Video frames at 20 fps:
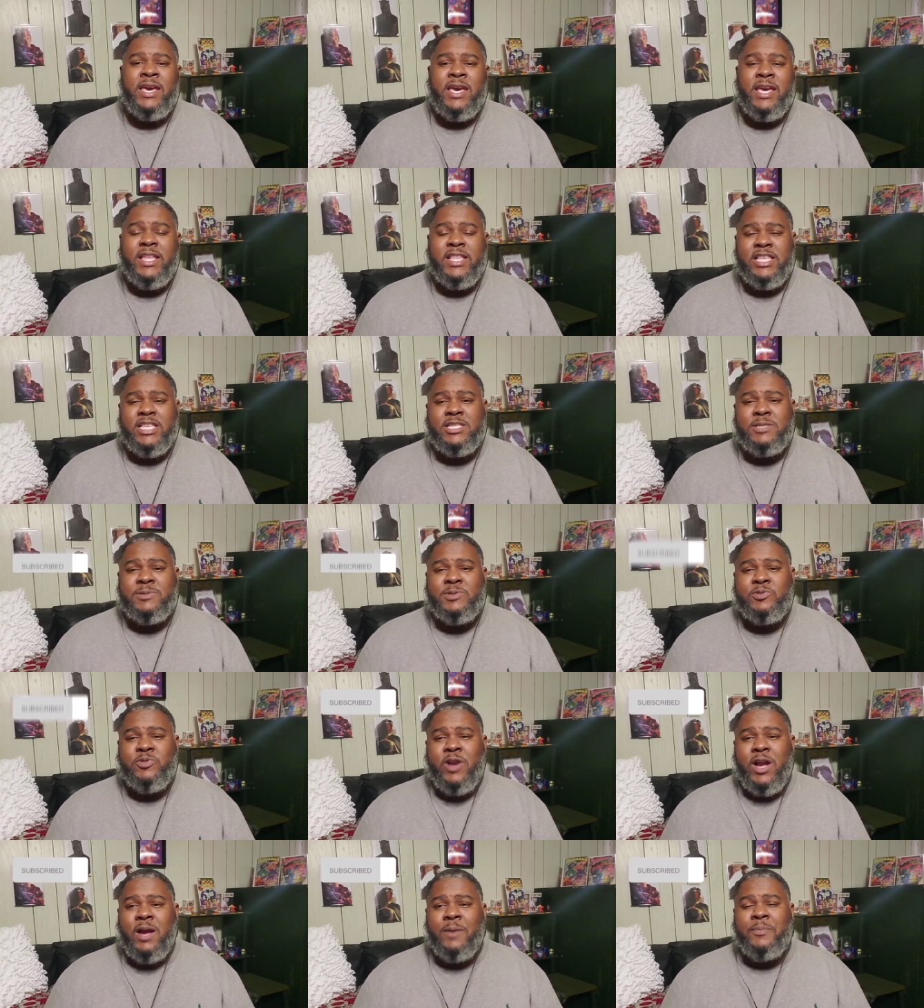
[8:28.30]
hit the
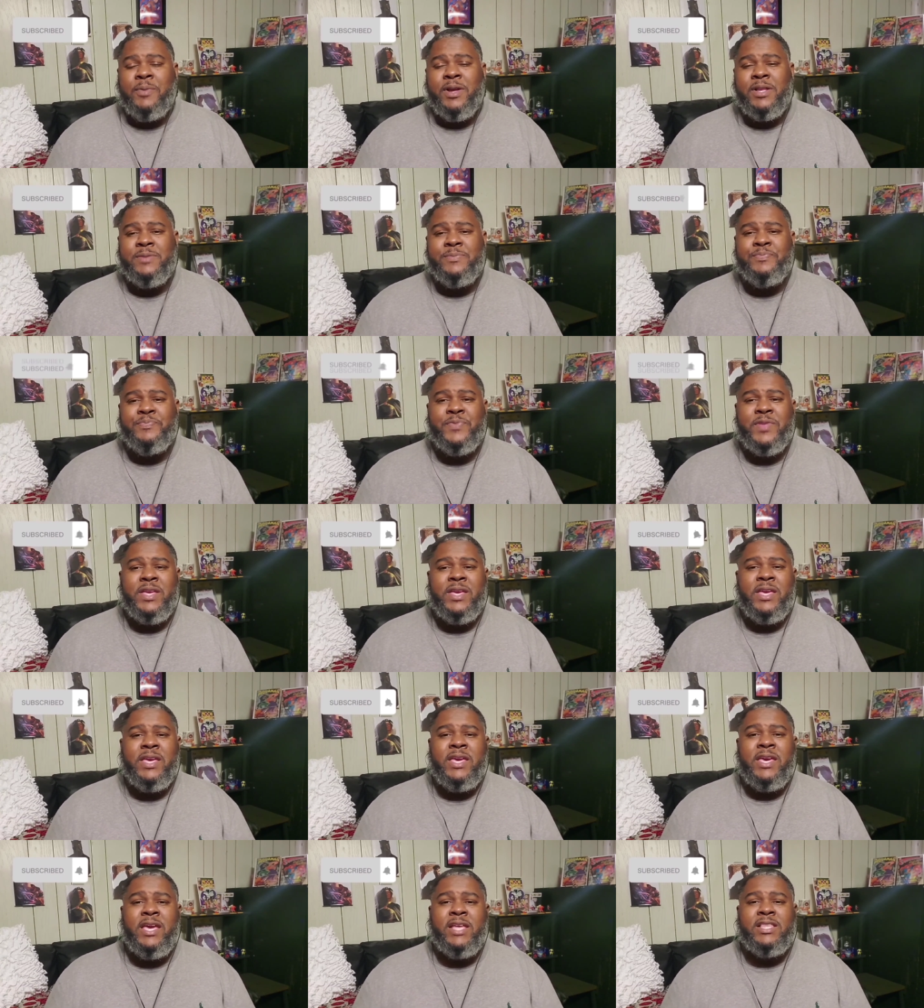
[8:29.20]
subscribe button,
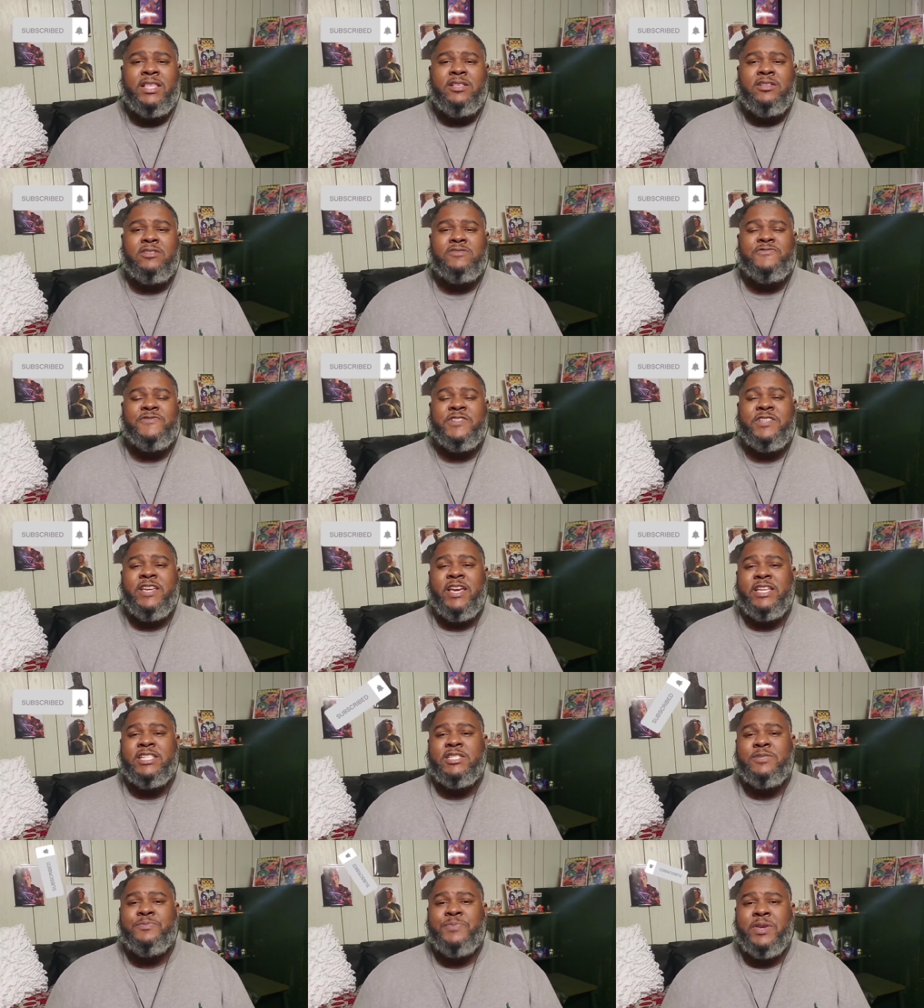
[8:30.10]
hit the
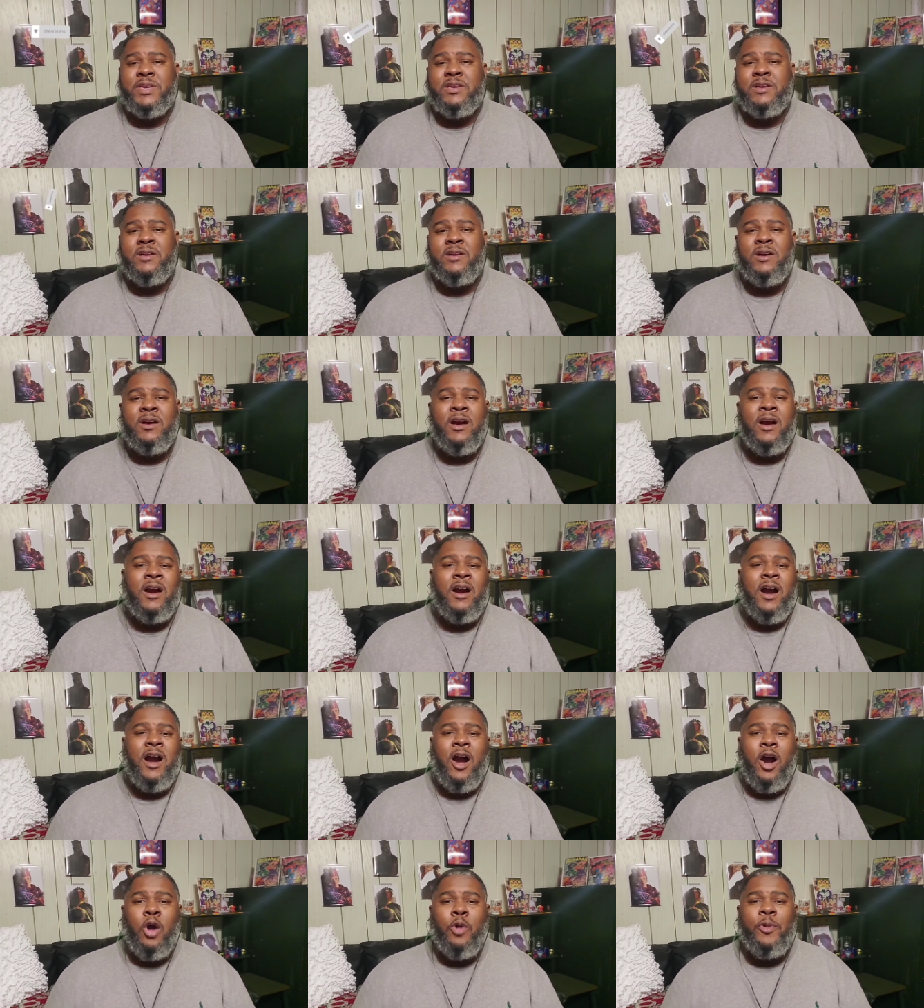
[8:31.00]
notification bell.
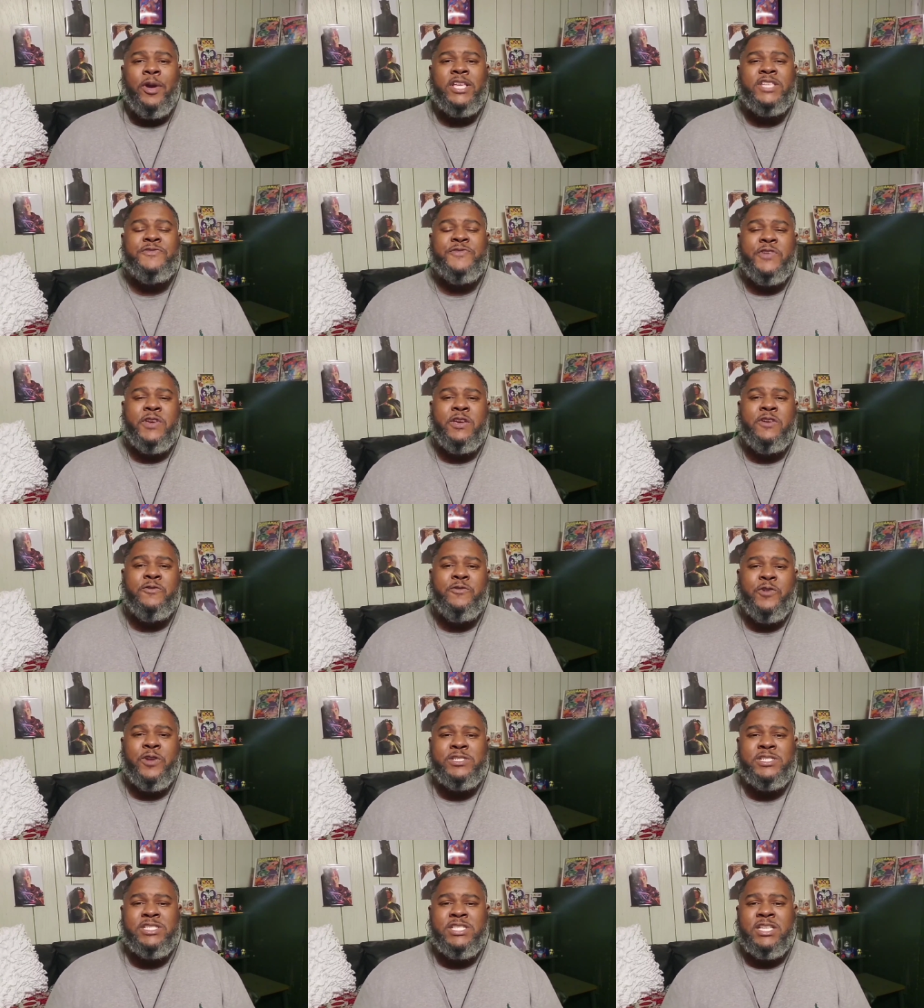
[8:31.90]
Always feel
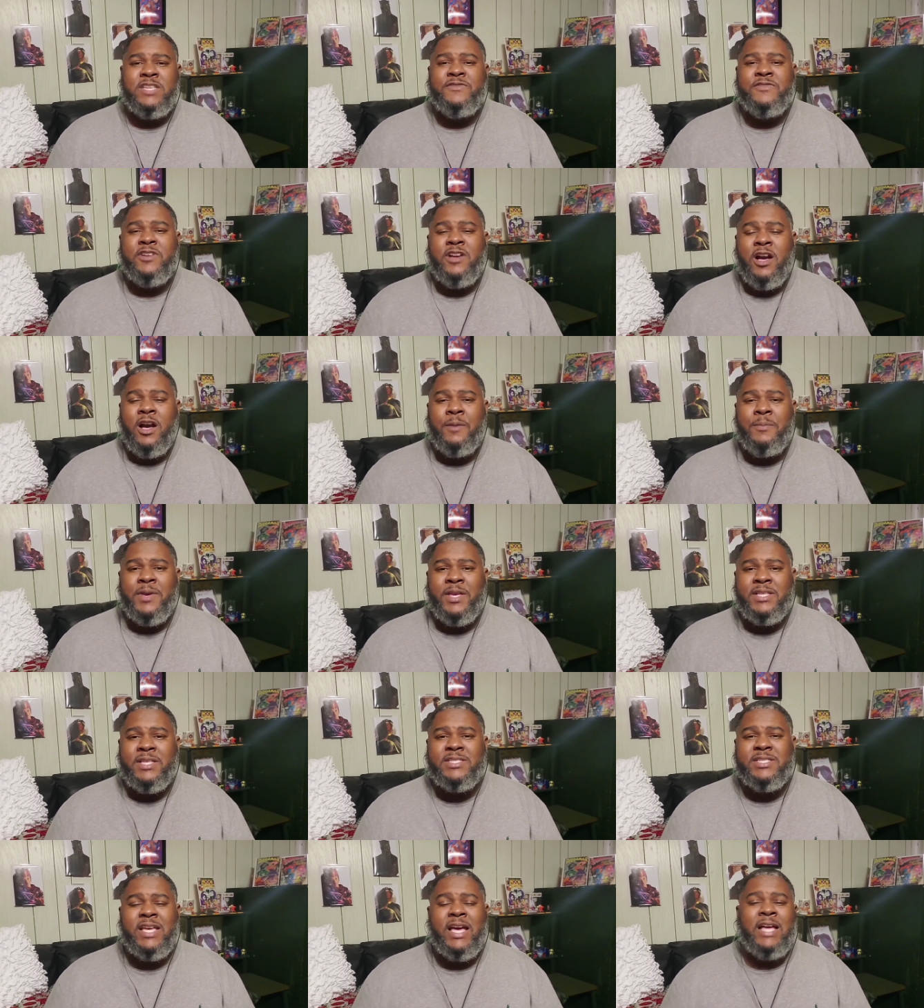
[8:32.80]
free to leave
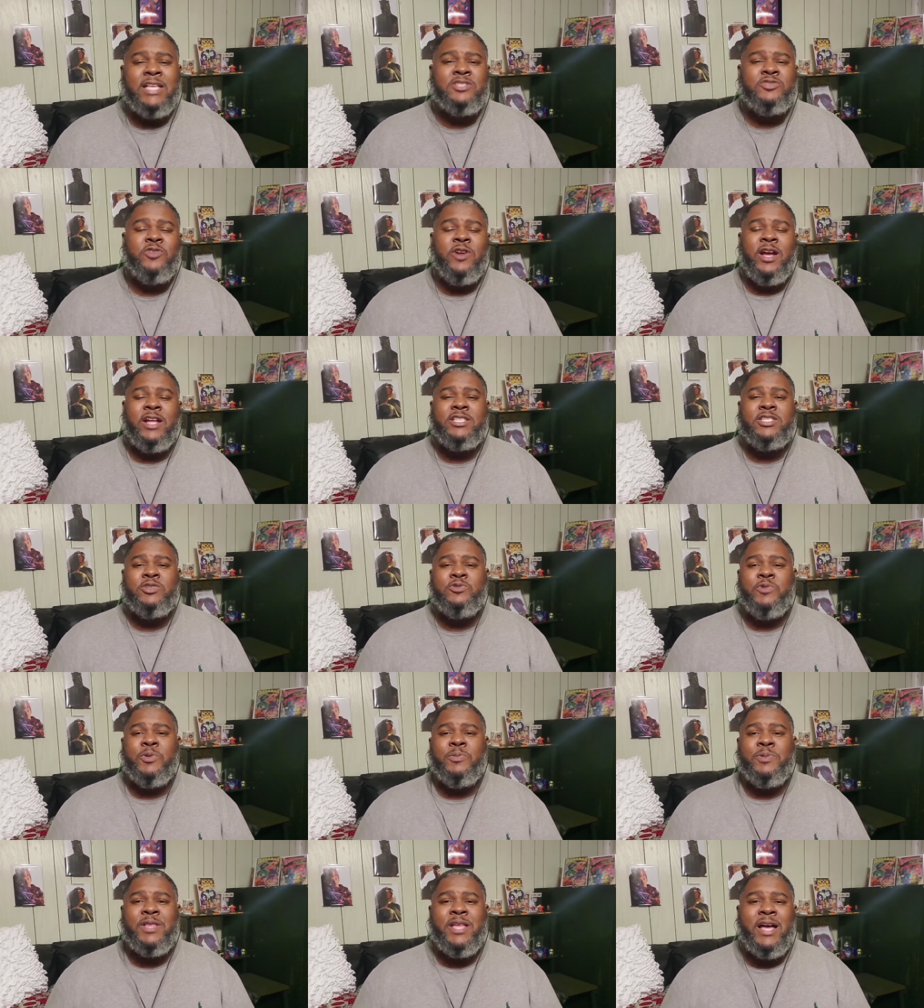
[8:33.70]
comments. I try to
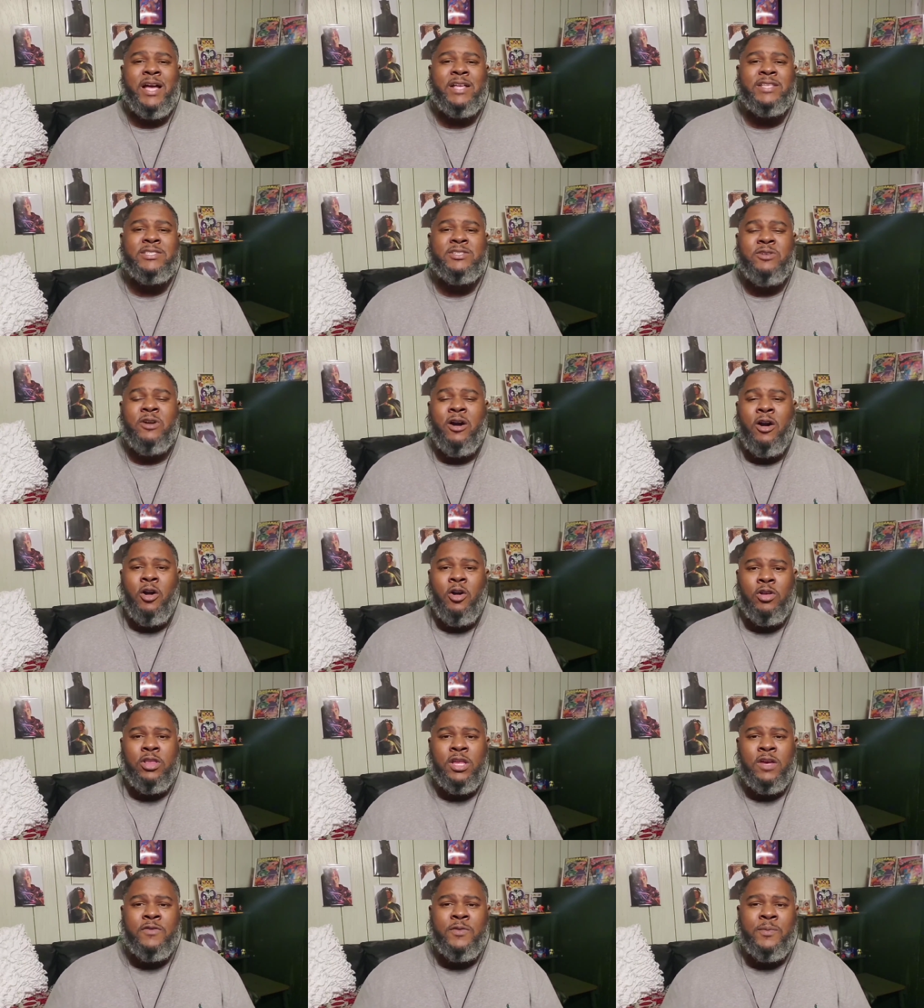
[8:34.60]
reply to
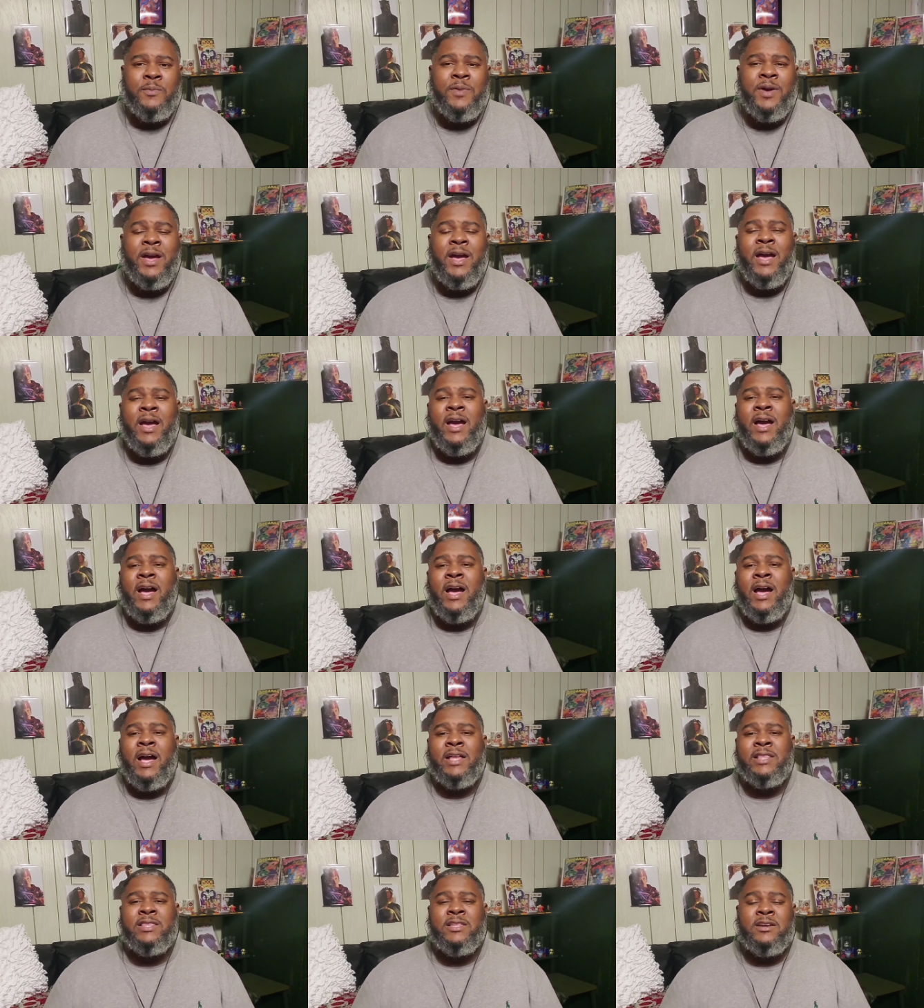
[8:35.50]
all of them.
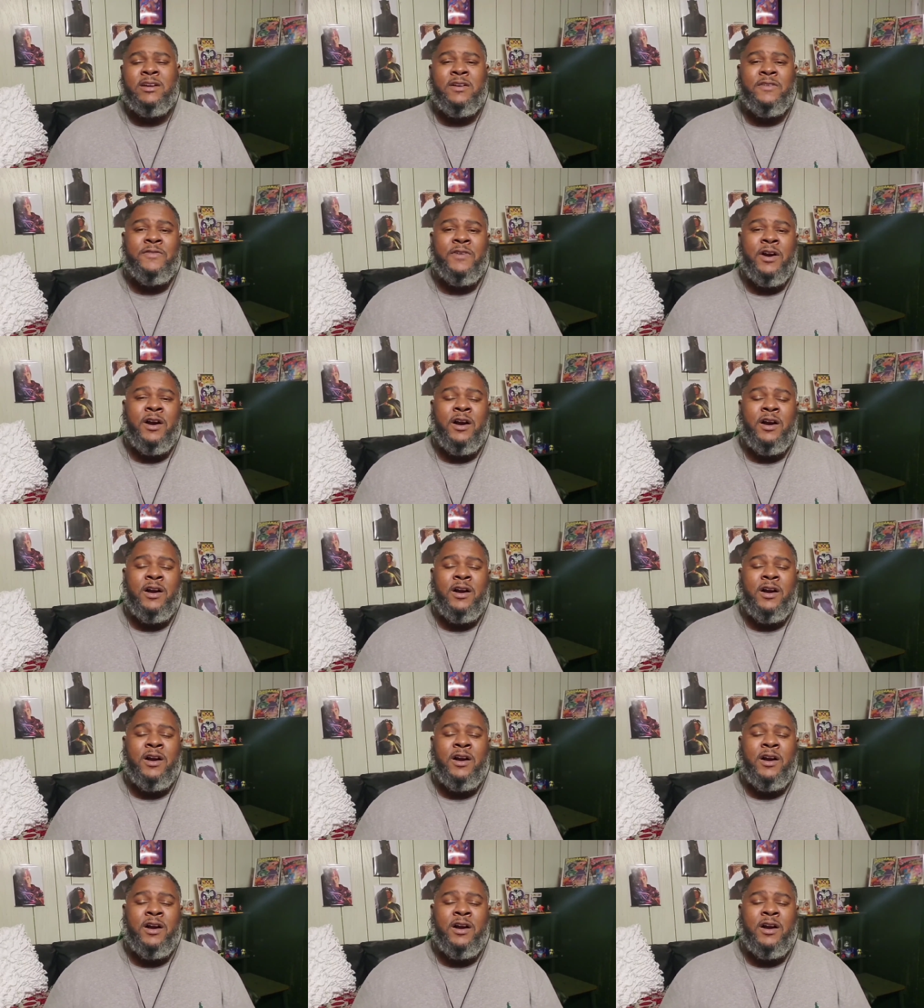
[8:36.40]
I love